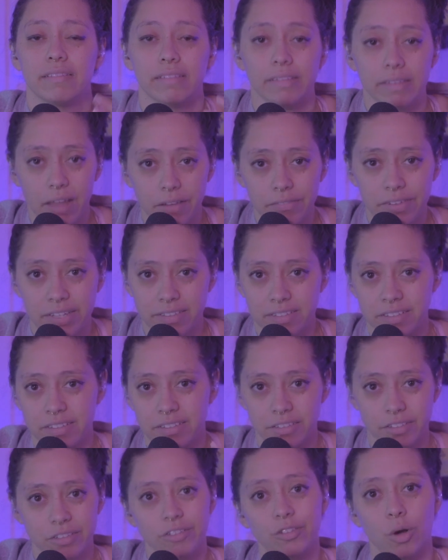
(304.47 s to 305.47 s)
love it
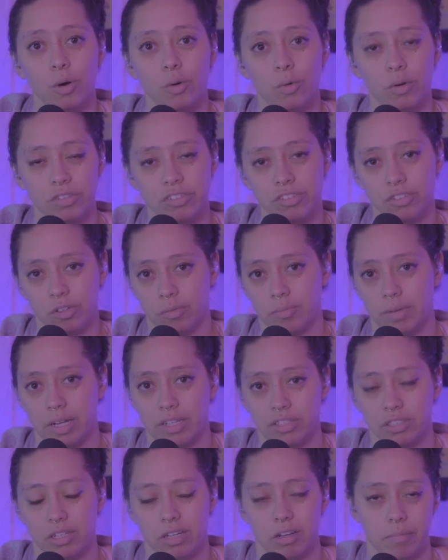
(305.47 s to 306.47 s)
so
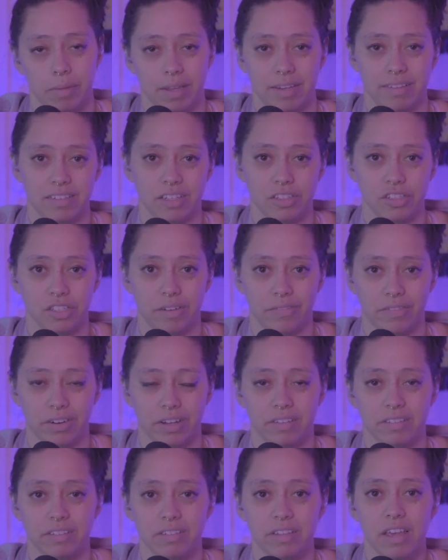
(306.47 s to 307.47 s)
much, and it makes such a
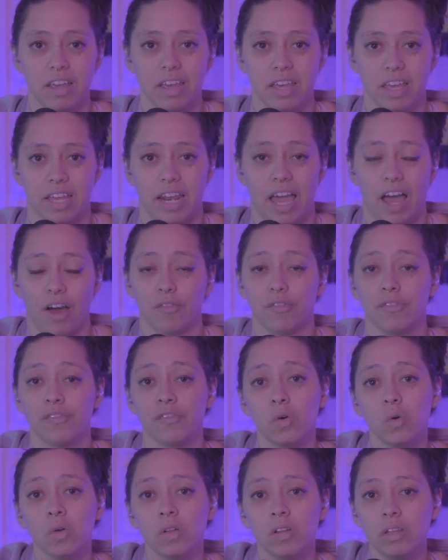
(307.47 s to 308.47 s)
difference in how
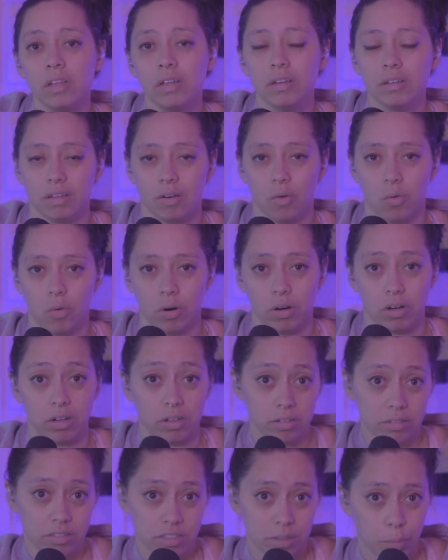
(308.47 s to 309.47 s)
full or
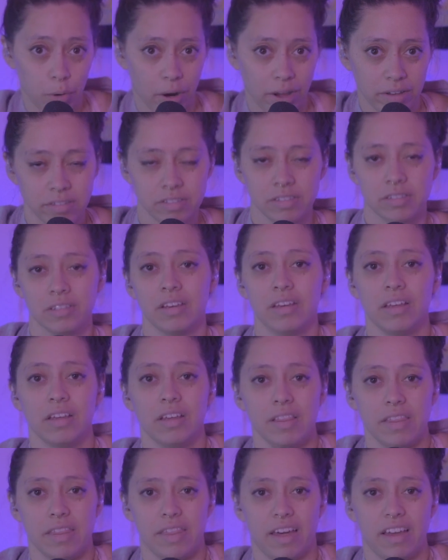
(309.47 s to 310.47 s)
suppressed
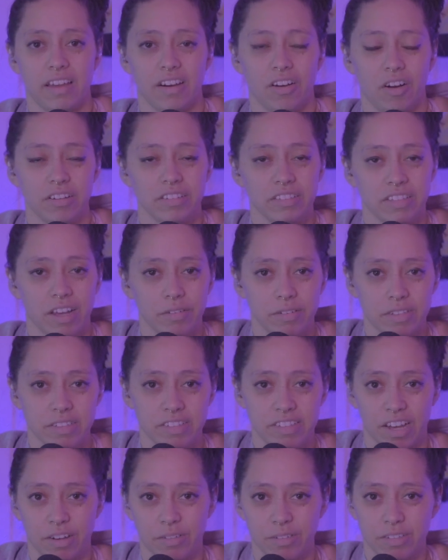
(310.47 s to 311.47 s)
that our sound
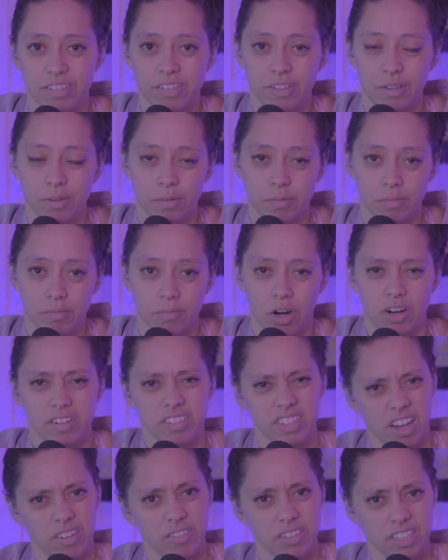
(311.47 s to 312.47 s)
sounds. Our
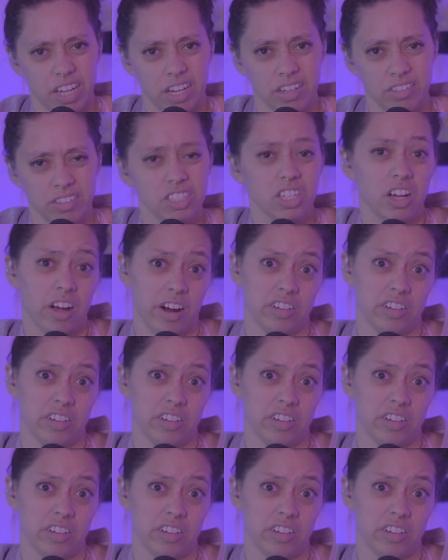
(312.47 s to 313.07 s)
sound sounds.